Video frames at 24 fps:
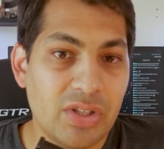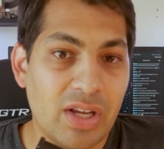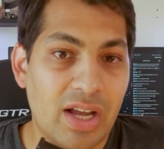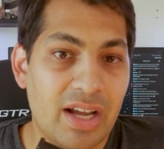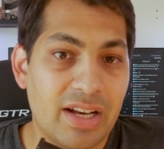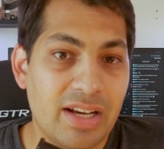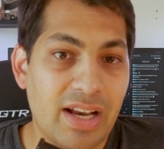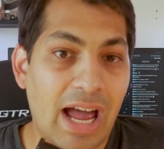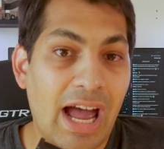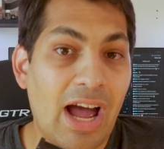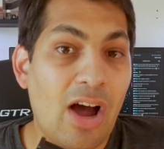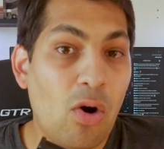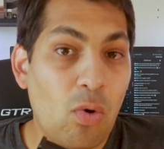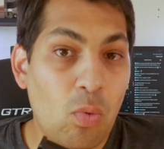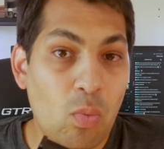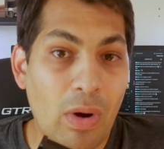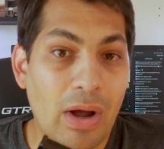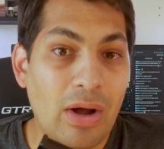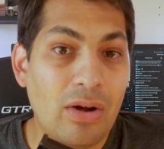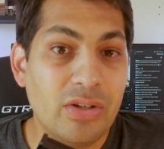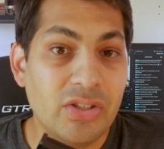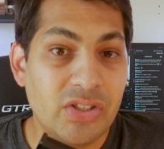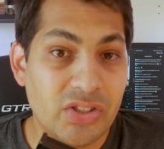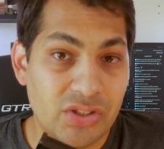on how
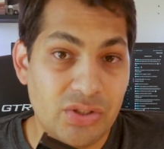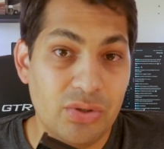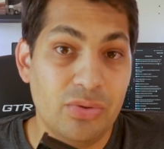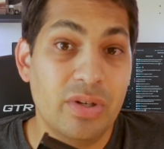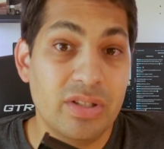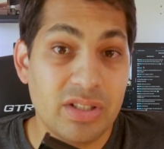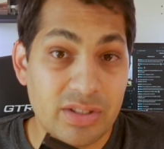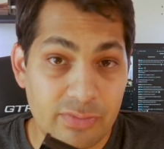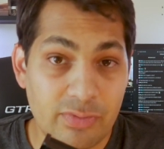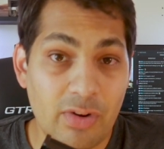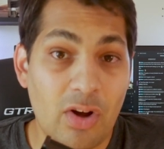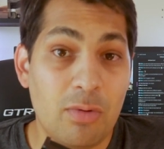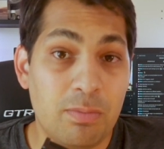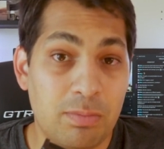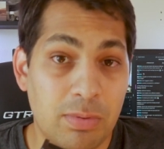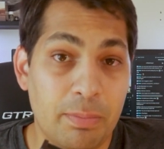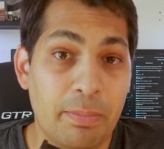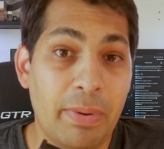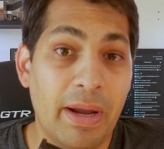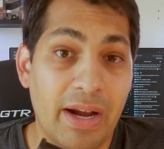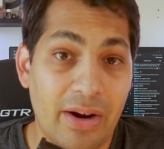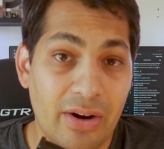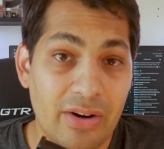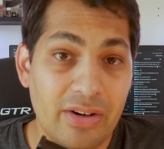well students felt
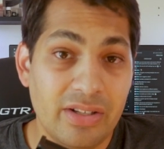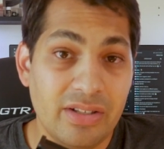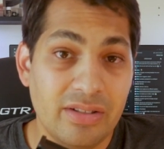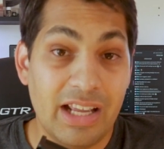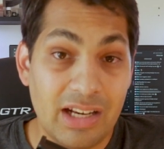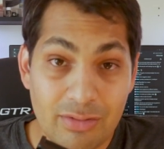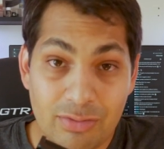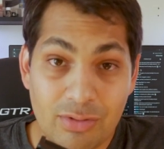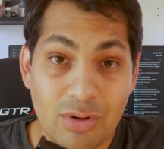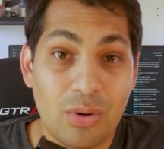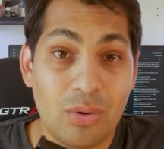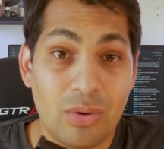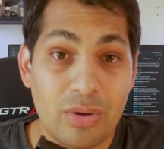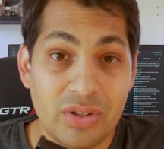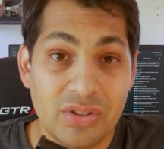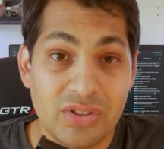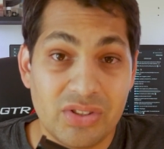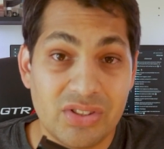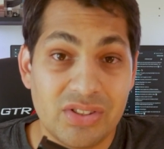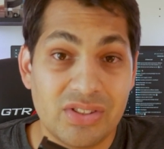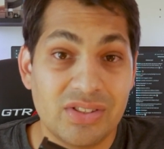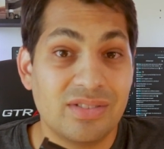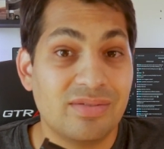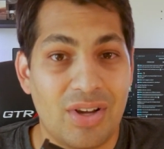prepared, and of
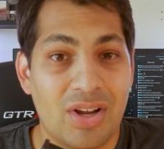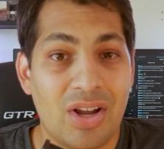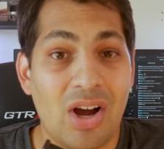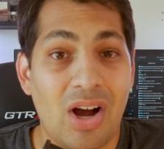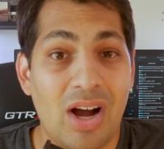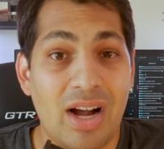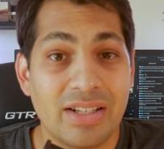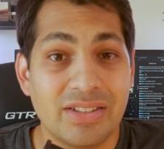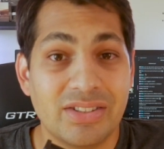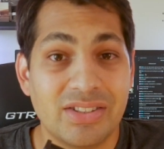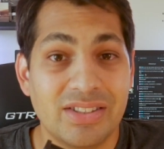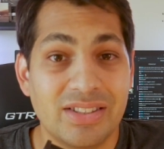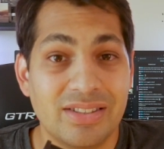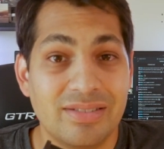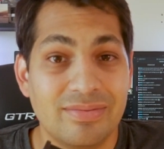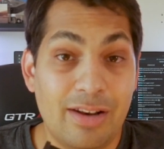course, the cost.